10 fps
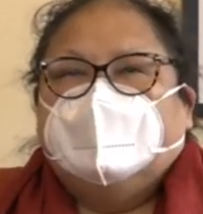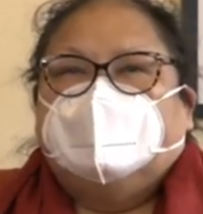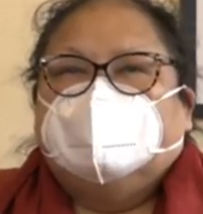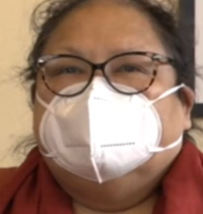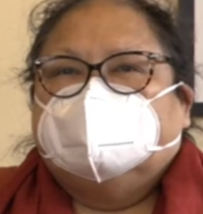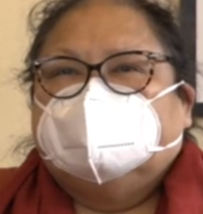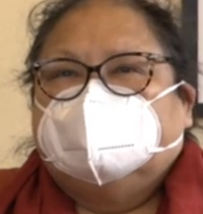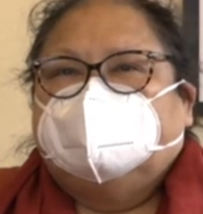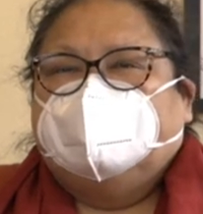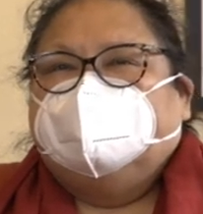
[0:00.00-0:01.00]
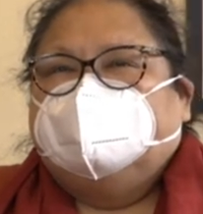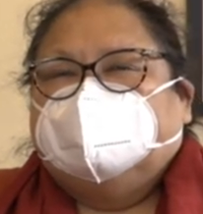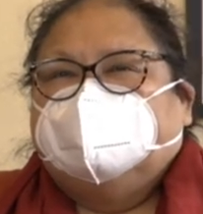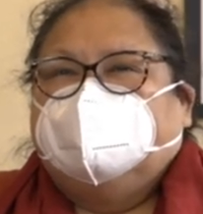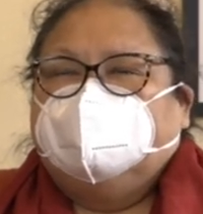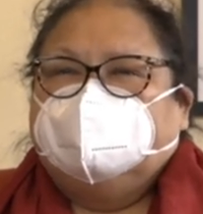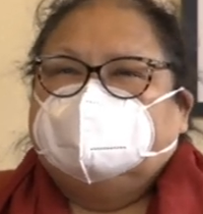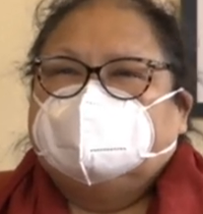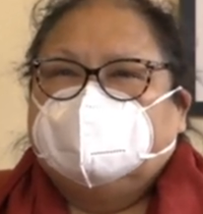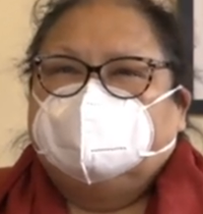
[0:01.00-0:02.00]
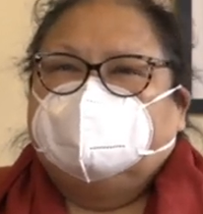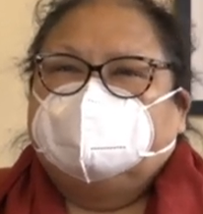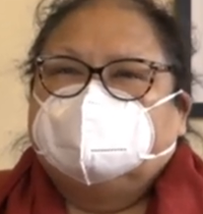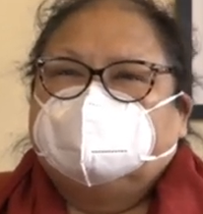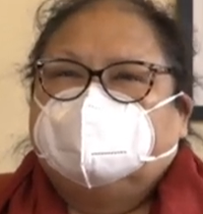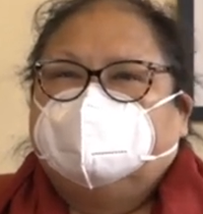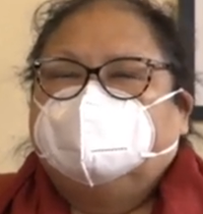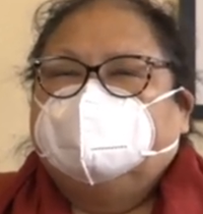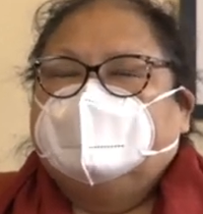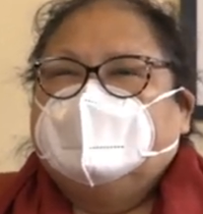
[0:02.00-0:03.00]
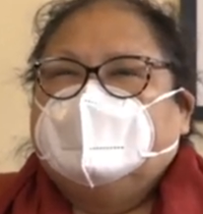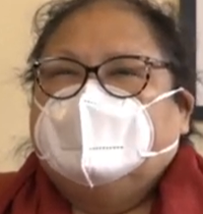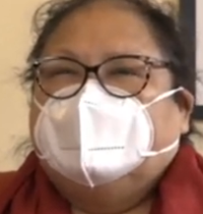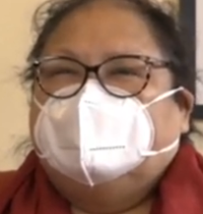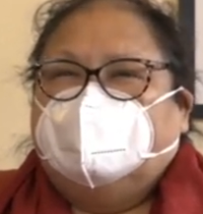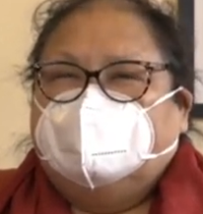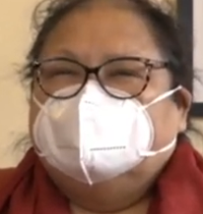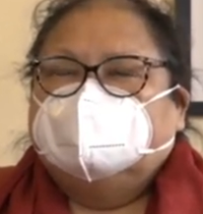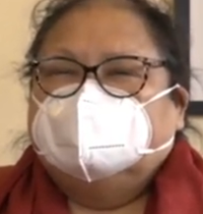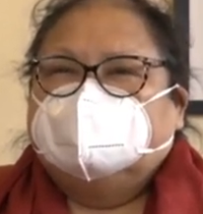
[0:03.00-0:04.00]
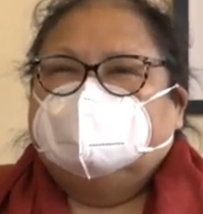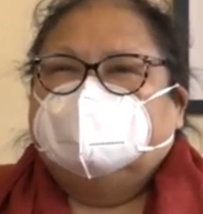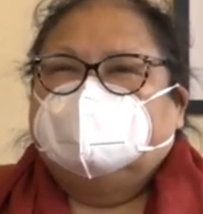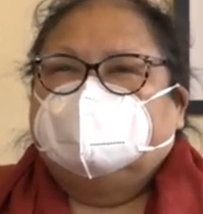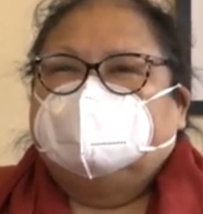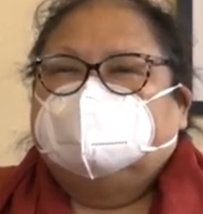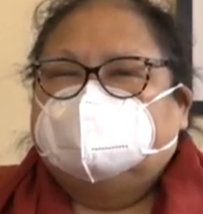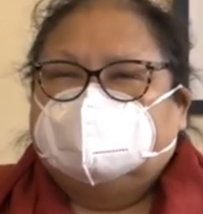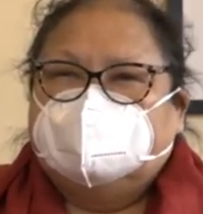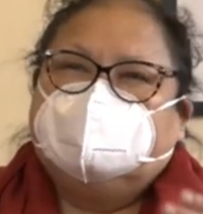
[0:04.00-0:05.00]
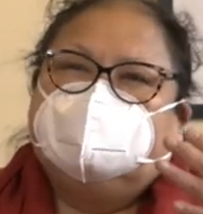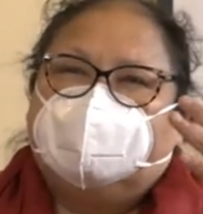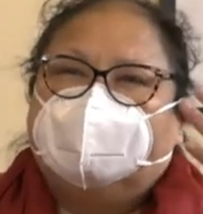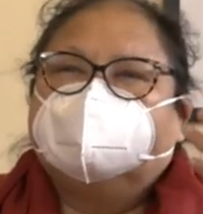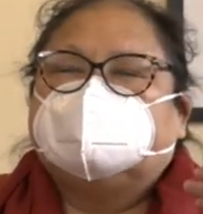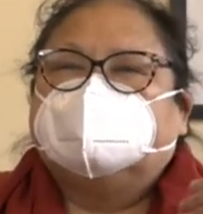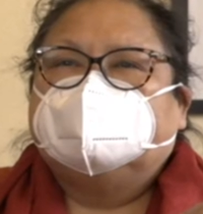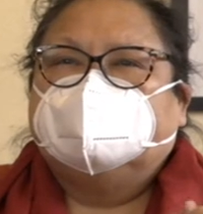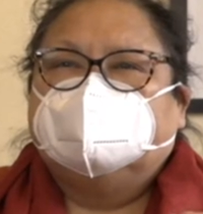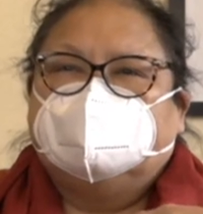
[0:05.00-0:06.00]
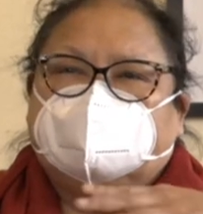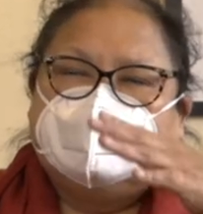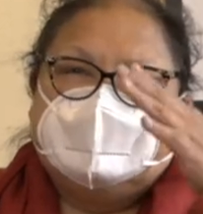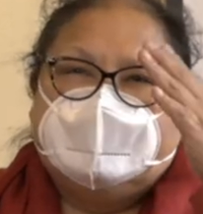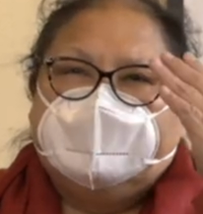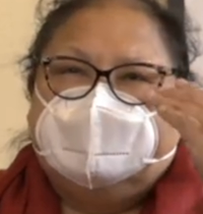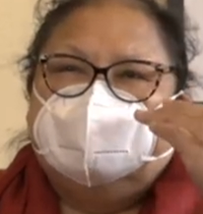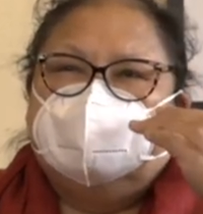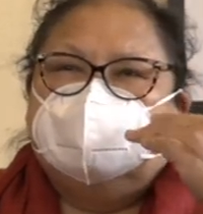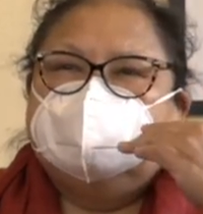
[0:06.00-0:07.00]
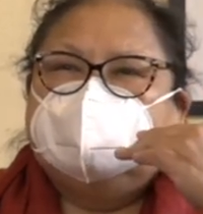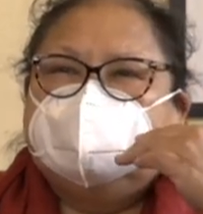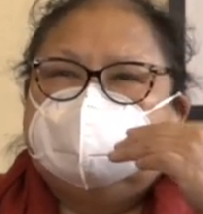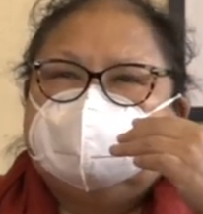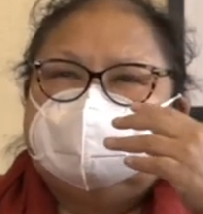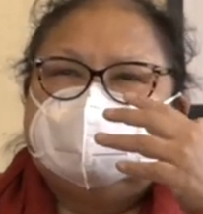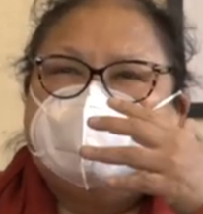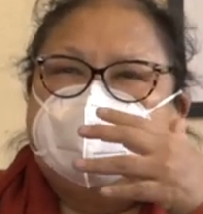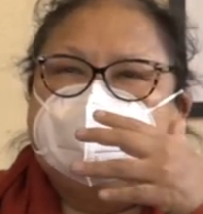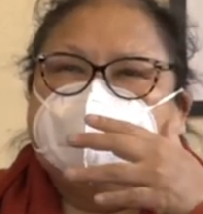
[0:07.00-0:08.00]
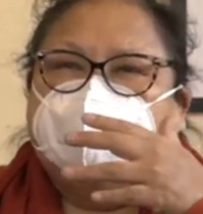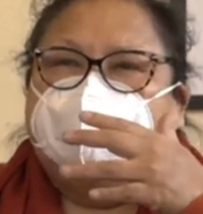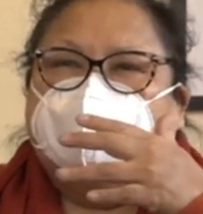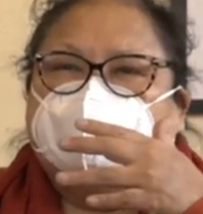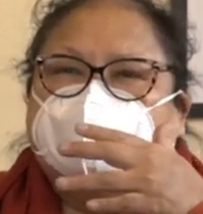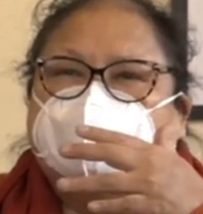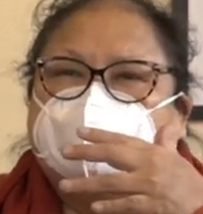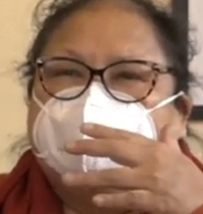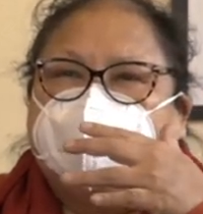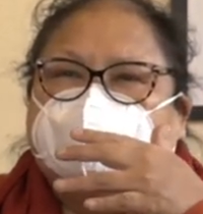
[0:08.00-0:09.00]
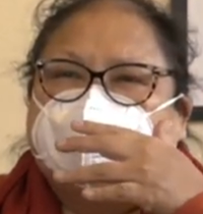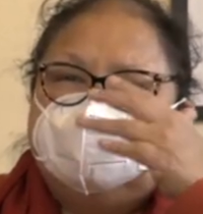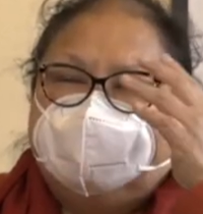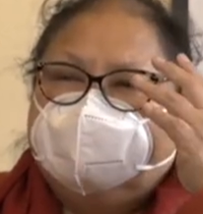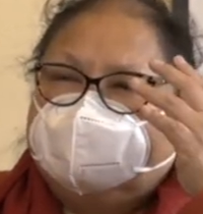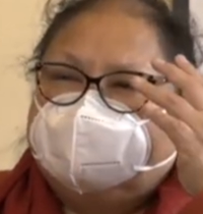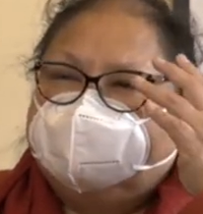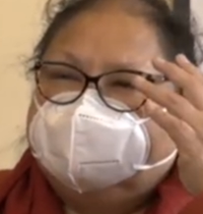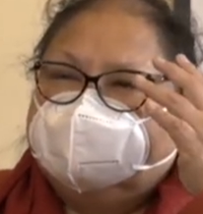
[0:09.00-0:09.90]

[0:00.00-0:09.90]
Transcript: but also the benefits of having cedar on the stove and using cedar steam also to clear your nose because it's antibacterial and antifungal.